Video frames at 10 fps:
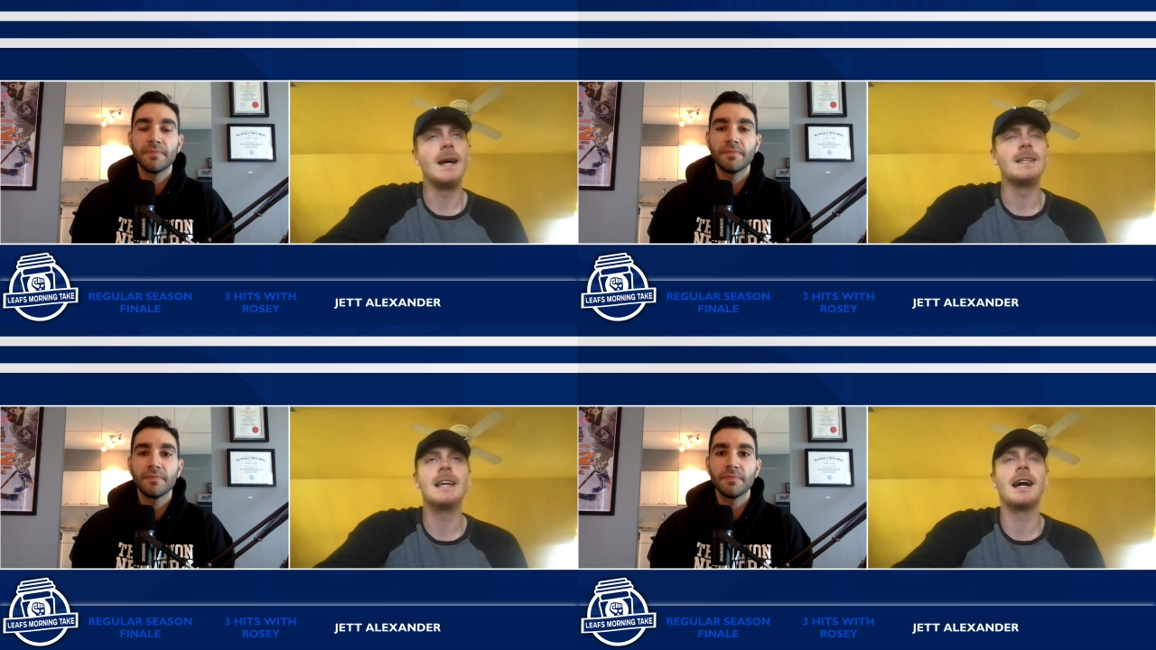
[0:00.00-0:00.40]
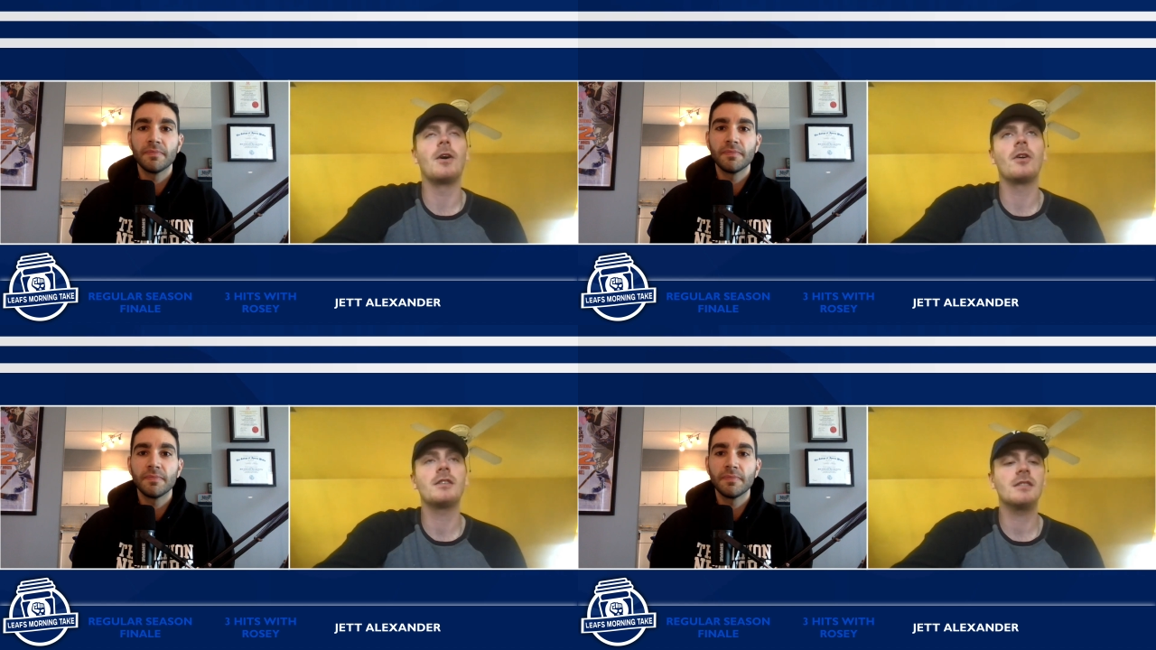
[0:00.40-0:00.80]
Speaker 1: Yeah,
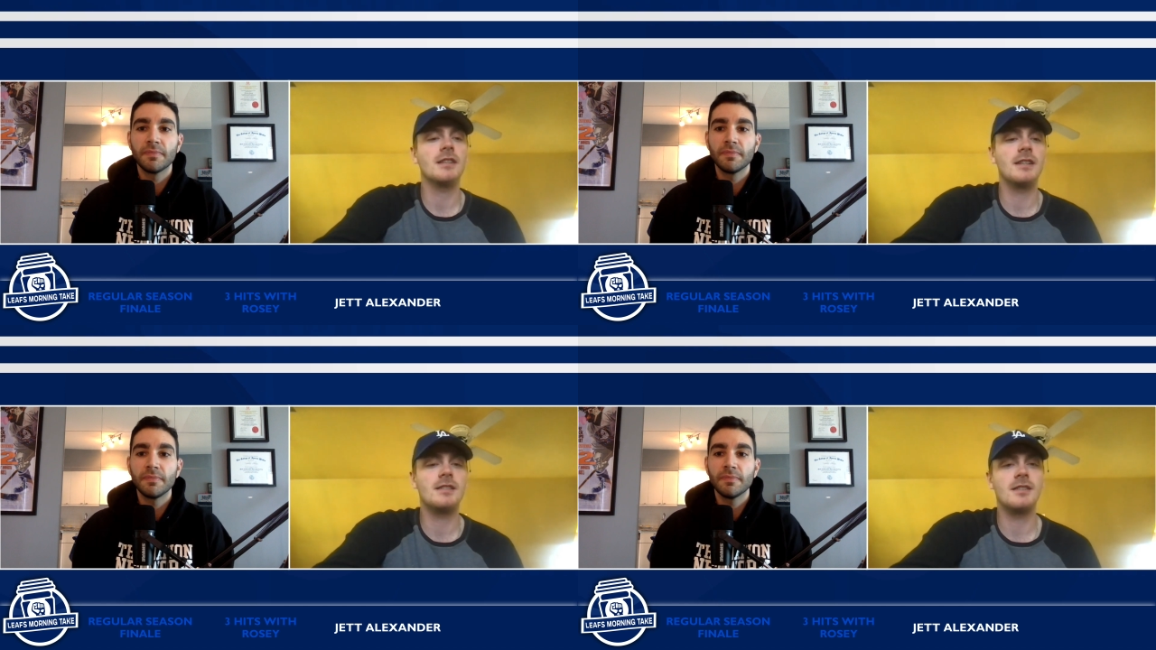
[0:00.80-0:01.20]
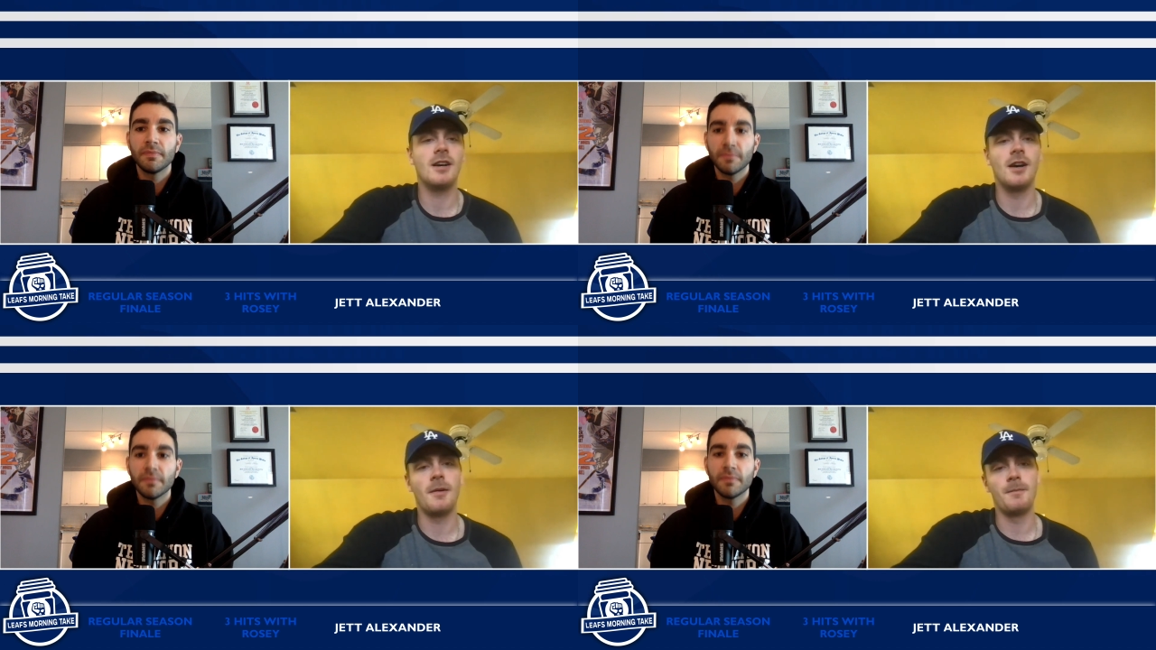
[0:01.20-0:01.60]
honestly, it's
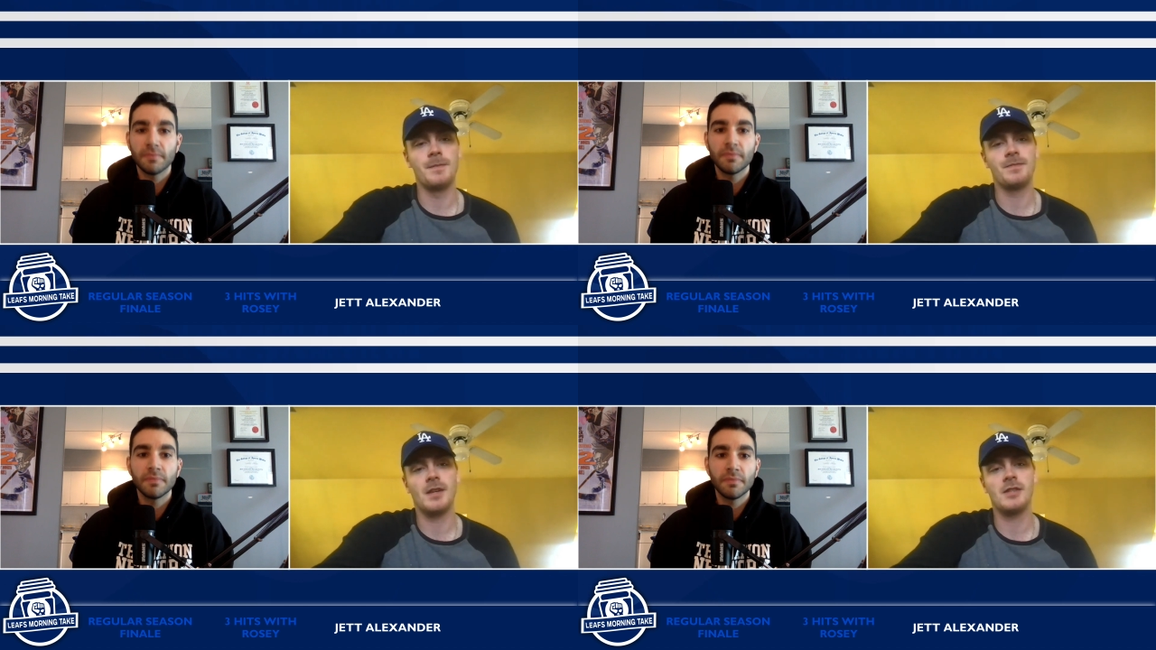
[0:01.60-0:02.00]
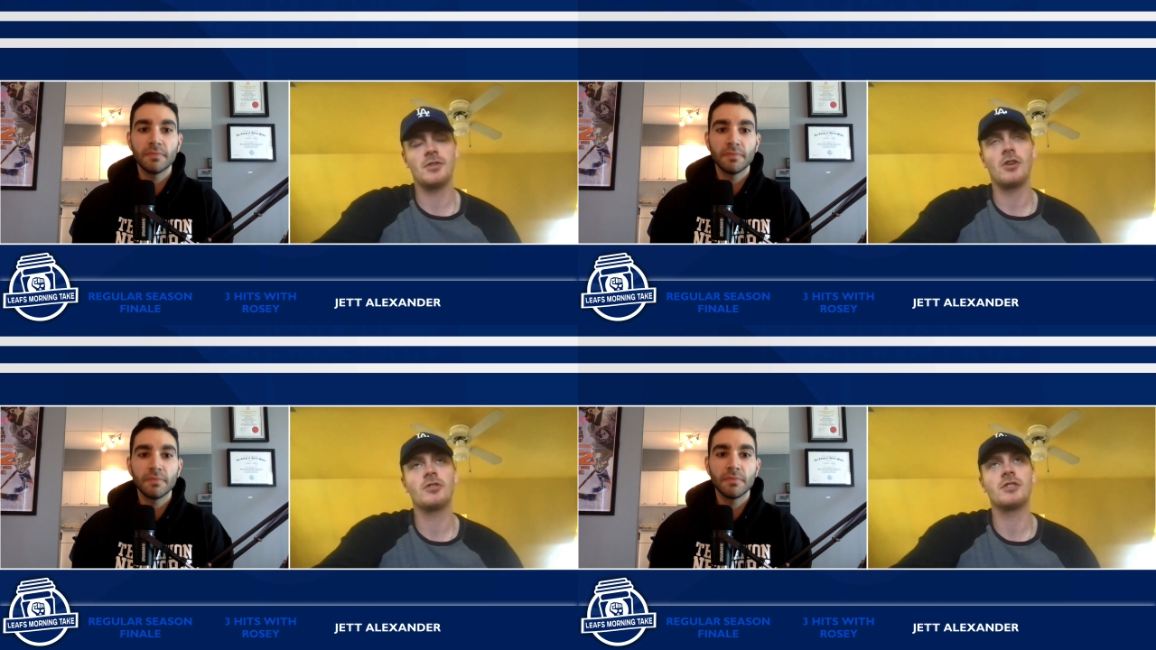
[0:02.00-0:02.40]
um, it's
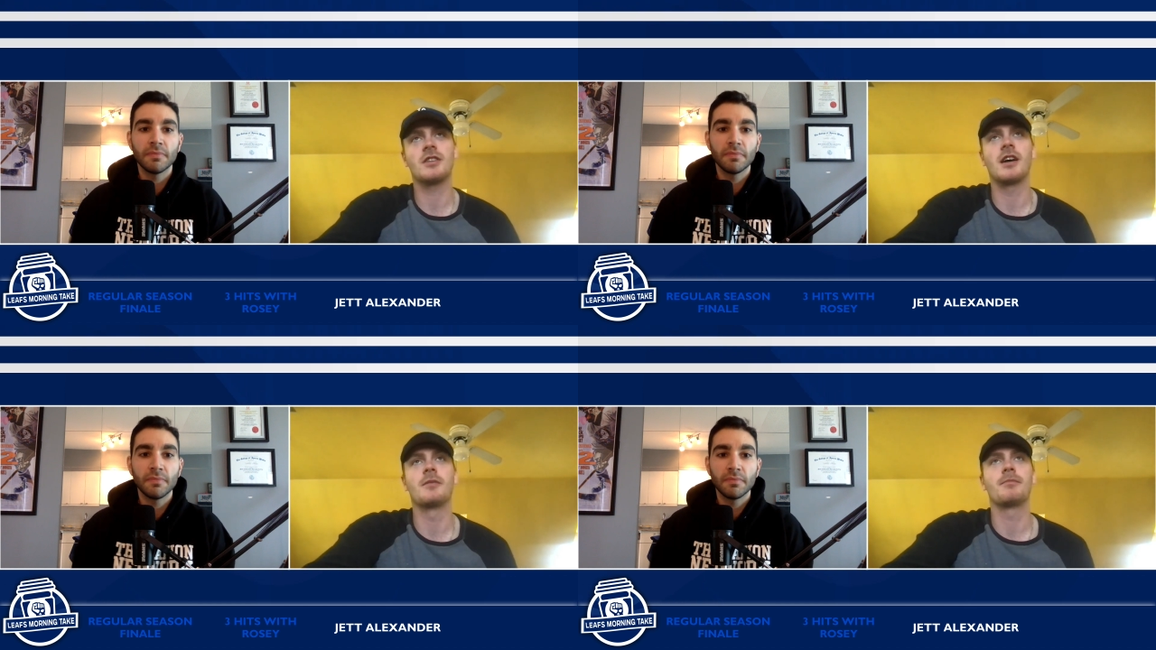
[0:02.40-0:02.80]
all just kind of